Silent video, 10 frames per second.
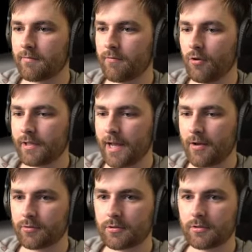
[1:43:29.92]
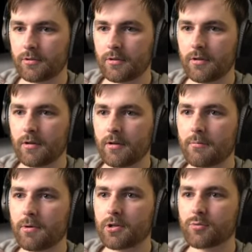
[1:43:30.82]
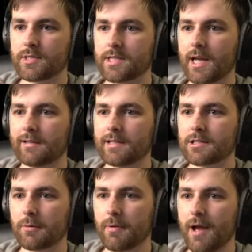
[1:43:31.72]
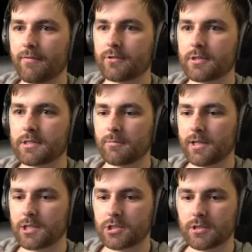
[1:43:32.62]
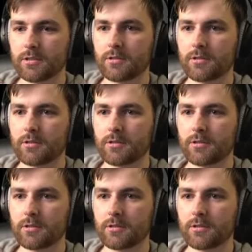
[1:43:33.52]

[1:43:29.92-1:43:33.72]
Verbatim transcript: falling out because we scale this up after the simulation.